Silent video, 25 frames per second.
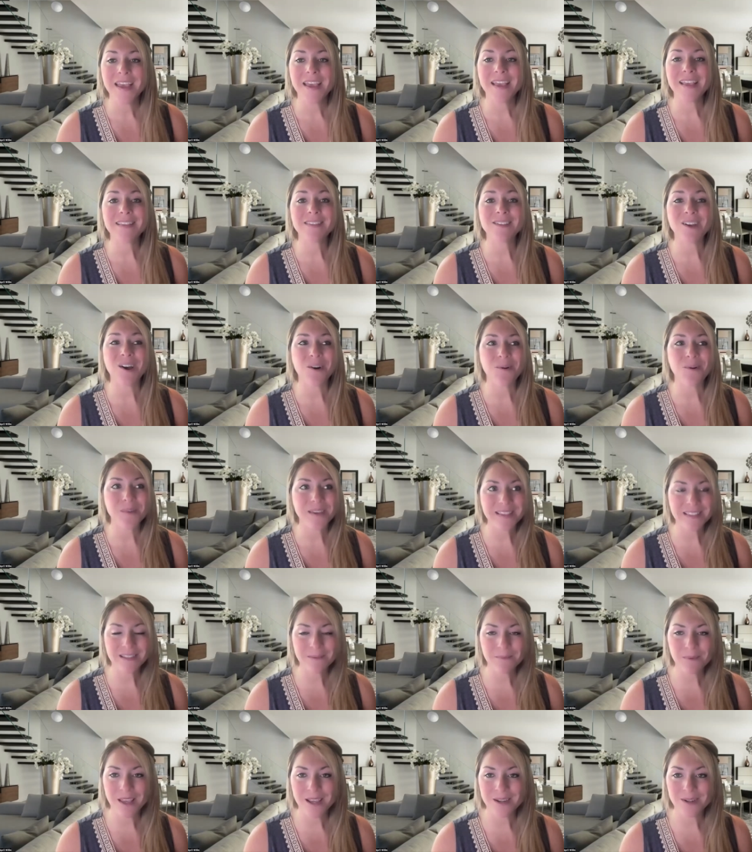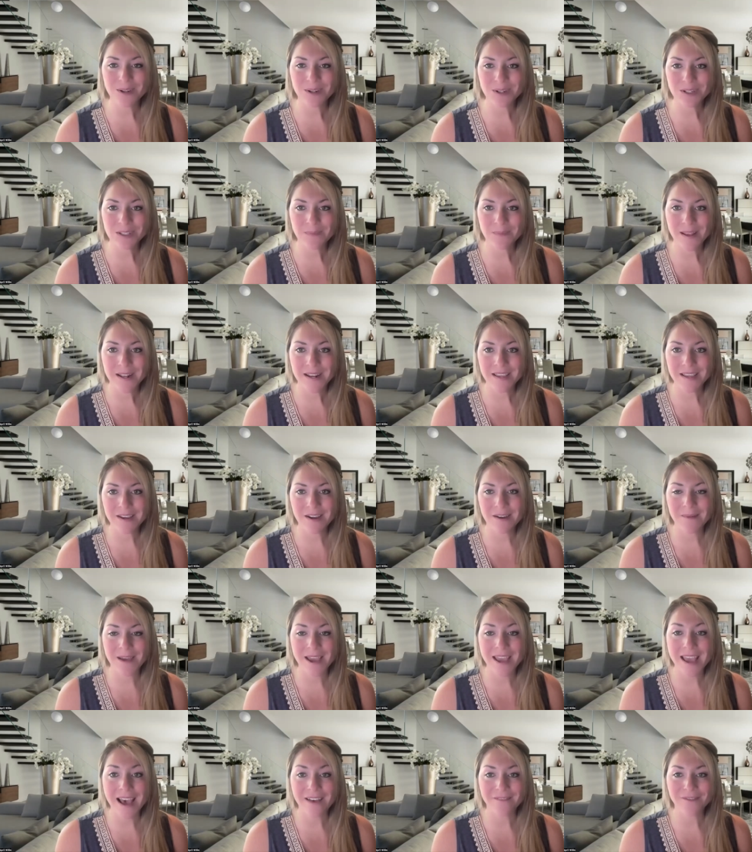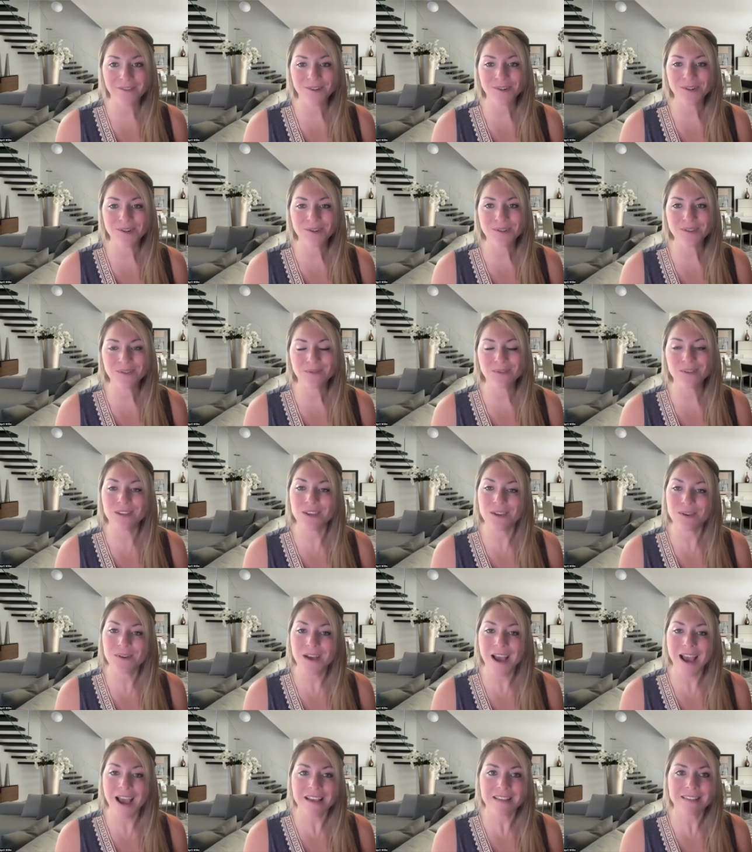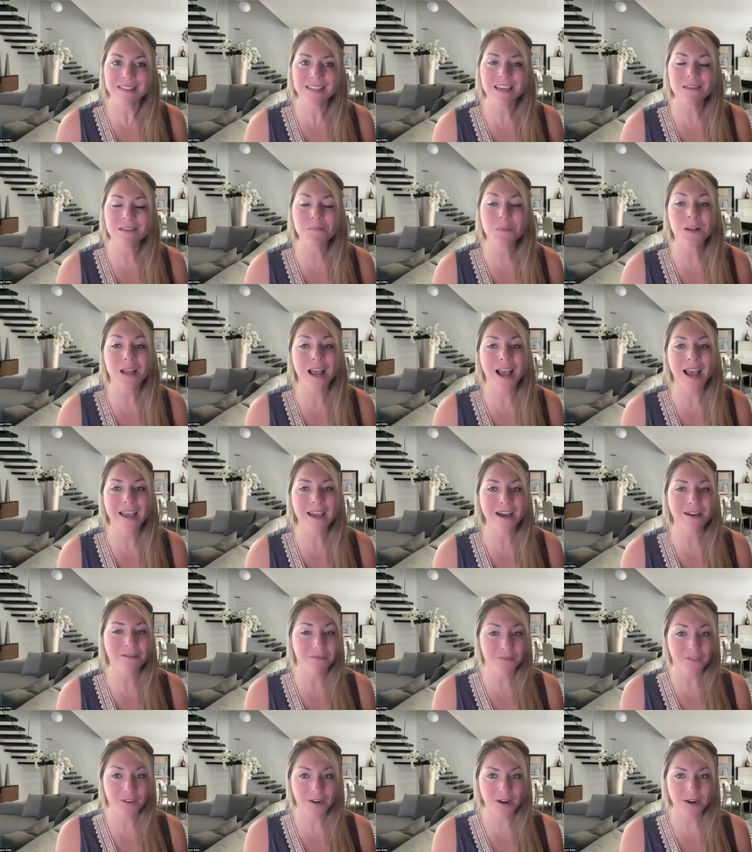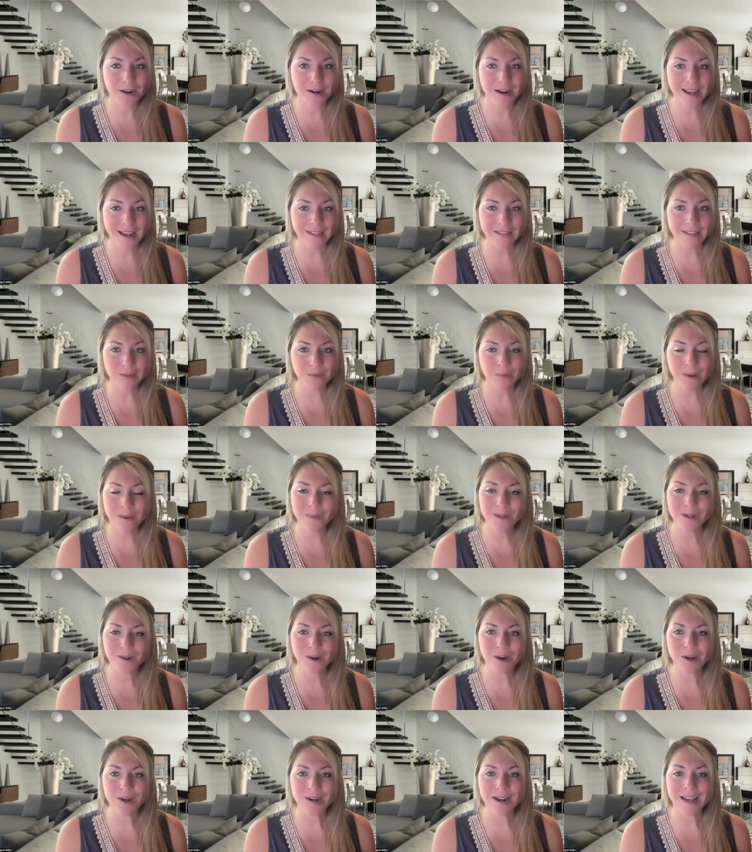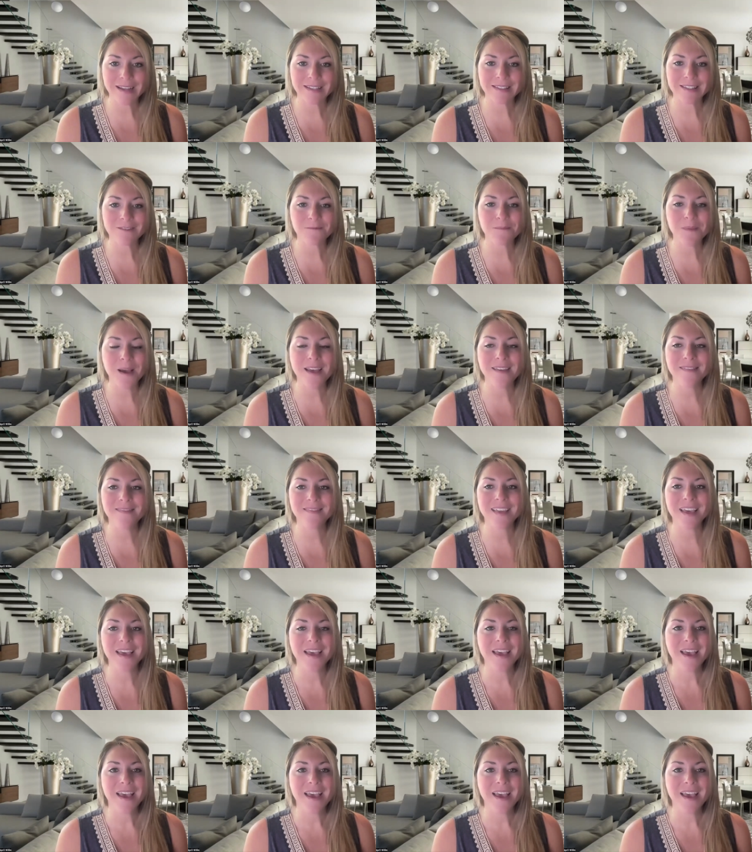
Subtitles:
It's always a pleasure spending my afternoons with you guys. Keep an eye out for our next webinar next month.